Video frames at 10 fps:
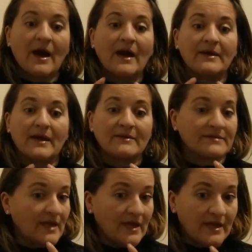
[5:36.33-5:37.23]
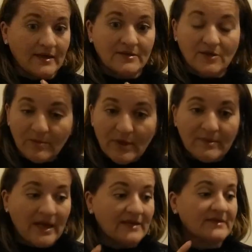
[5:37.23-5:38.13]
I can take
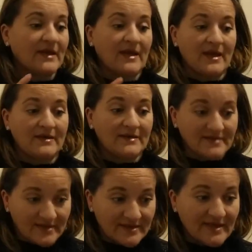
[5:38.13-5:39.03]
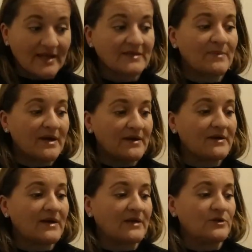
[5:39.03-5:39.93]
supplements. I can exercise
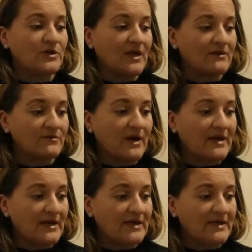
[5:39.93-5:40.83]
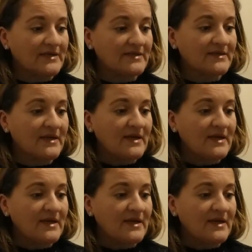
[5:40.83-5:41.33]
better, and you can write a list.